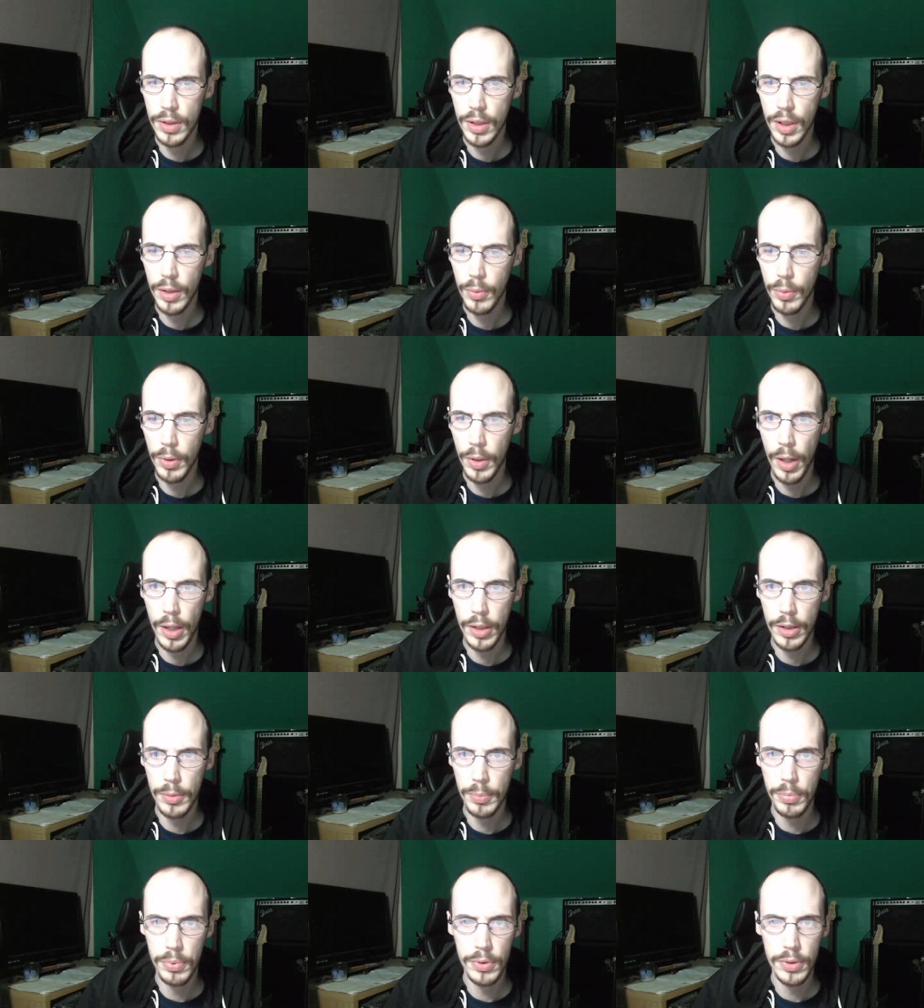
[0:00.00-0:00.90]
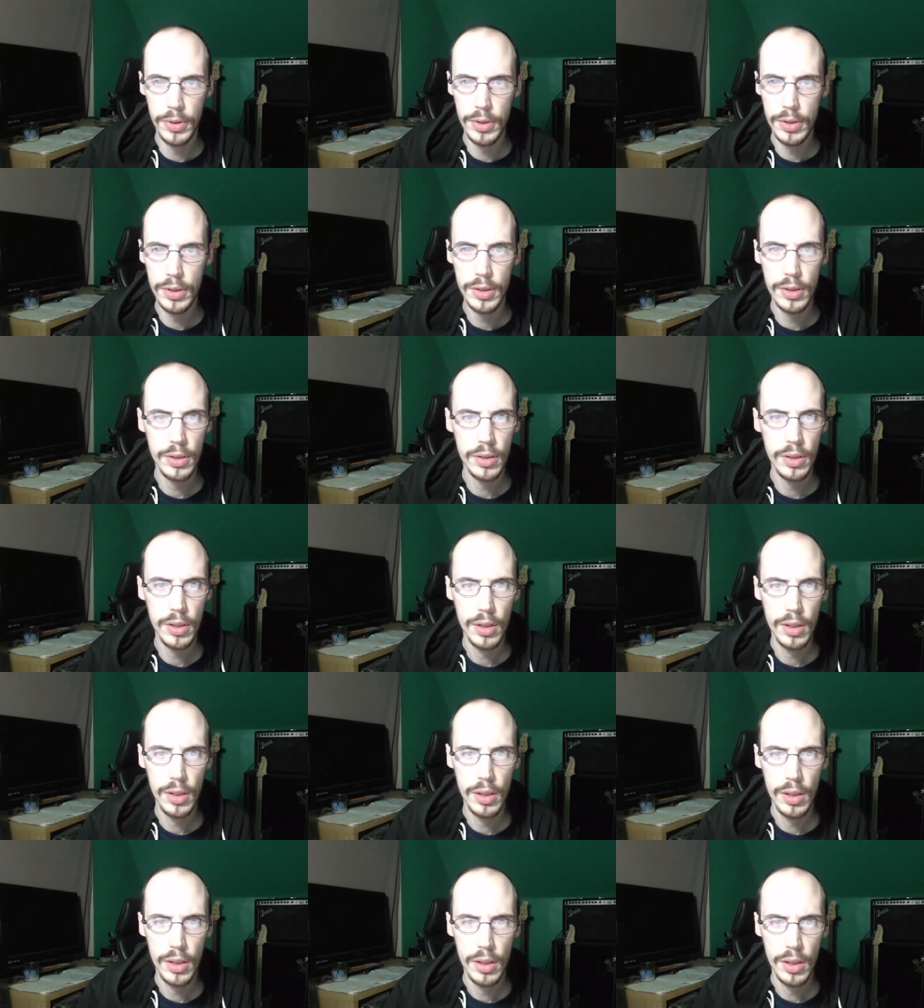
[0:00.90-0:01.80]
Okay, we're at the Prince.
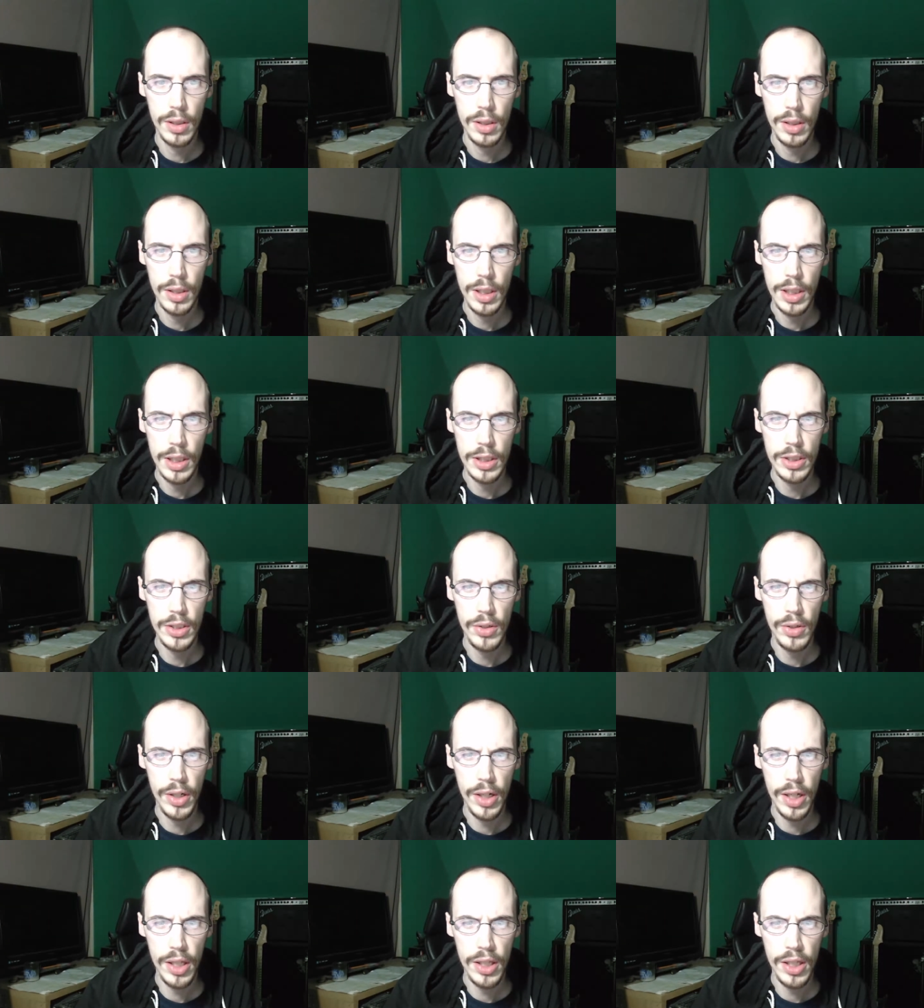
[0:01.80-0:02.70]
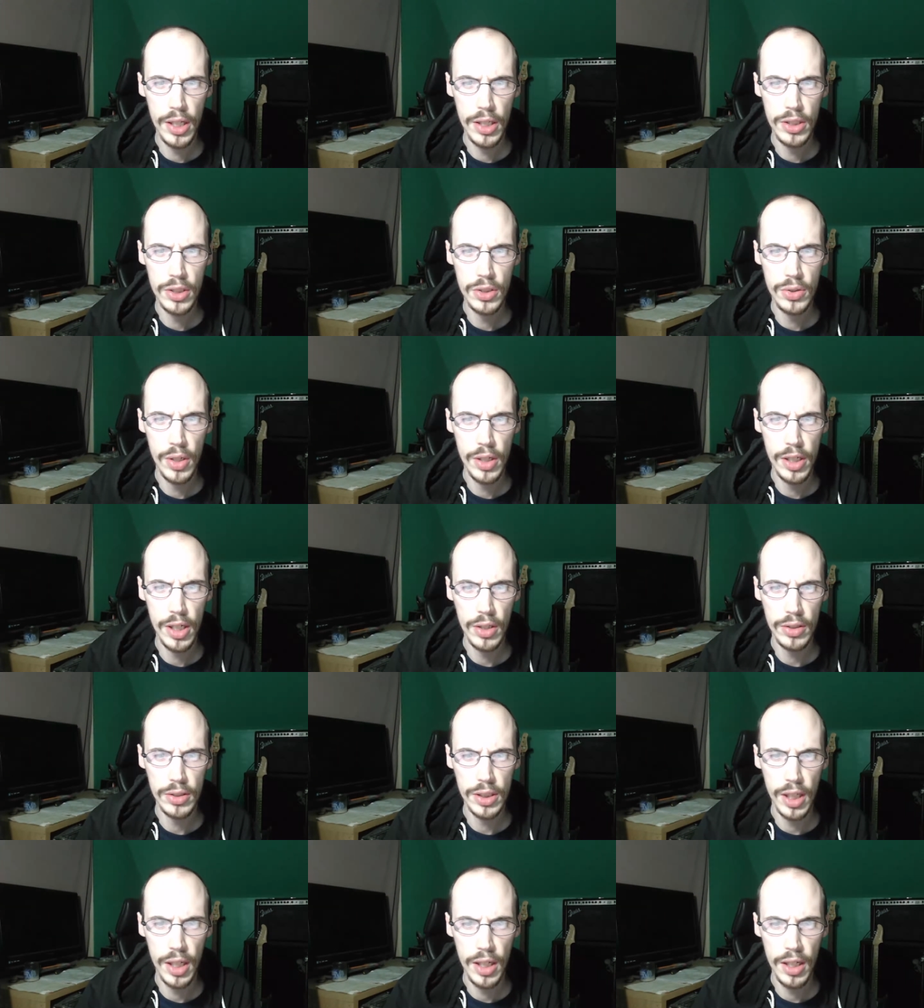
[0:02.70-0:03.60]
Is there anything strange
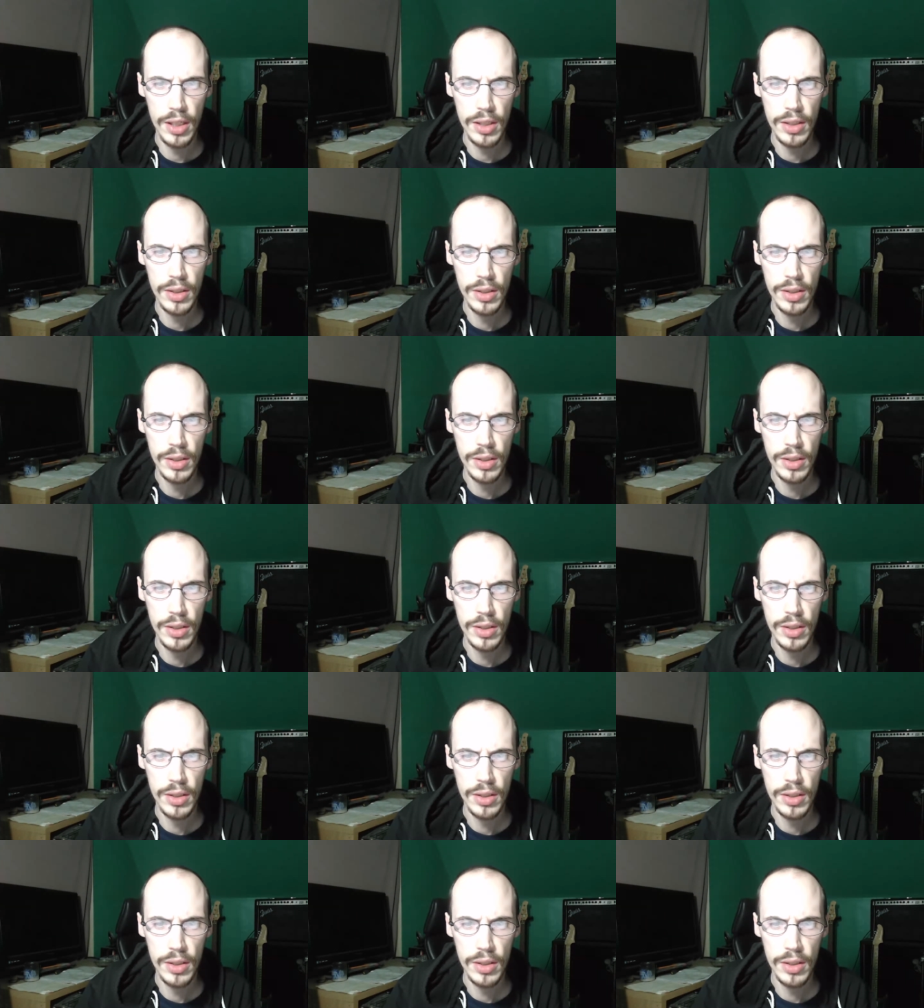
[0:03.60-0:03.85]
outside?